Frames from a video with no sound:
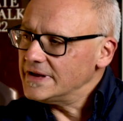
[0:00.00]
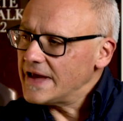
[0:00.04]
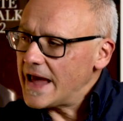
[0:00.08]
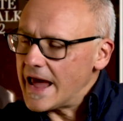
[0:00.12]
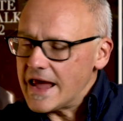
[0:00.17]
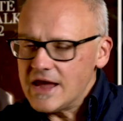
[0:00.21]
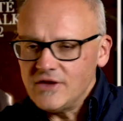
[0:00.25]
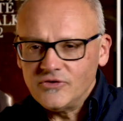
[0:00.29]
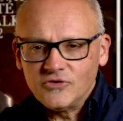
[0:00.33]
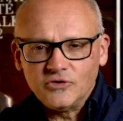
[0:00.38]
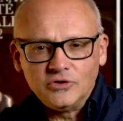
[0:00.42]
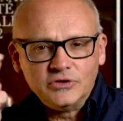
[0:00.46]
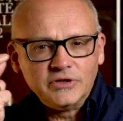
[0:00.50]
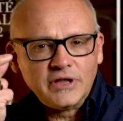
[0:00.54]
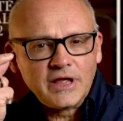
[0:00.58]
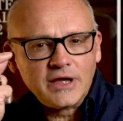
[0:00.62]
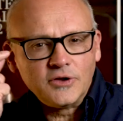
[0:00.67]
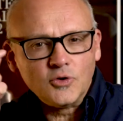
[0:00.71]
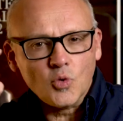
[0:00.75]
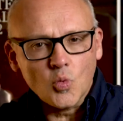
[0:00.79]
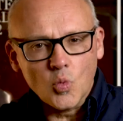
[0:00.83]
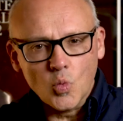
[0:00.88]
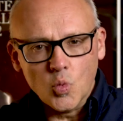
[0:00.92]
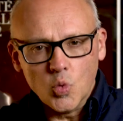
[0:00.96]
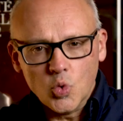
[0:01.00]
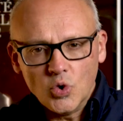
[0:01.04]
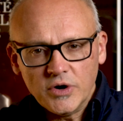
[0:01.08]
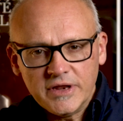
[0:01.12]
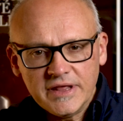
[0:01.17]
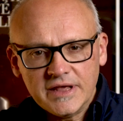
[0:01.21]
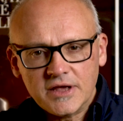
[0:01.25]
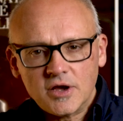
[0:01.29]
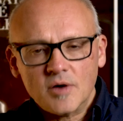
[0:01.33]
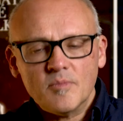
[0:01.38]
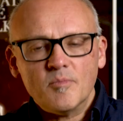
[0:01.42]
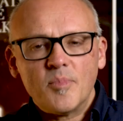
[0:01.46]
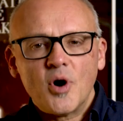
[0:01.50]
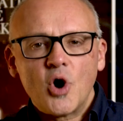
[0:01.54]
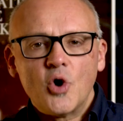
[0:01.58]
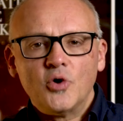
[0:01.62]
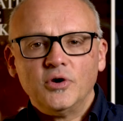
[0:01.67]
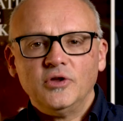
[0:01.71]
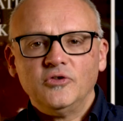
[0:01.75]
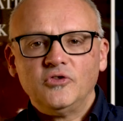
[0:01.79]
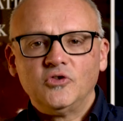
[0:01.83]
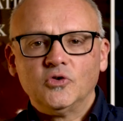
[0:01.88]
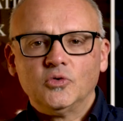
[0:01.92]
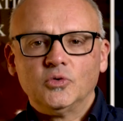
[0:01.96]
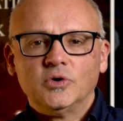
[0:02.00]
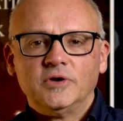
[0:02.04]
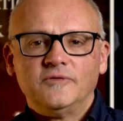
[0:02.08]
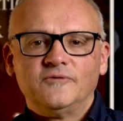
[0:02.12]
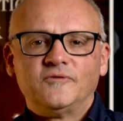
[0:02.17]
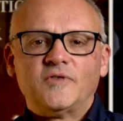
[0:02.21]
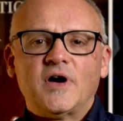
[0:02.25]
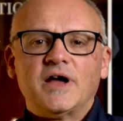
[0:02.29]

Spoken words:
hazelnut woody component to it,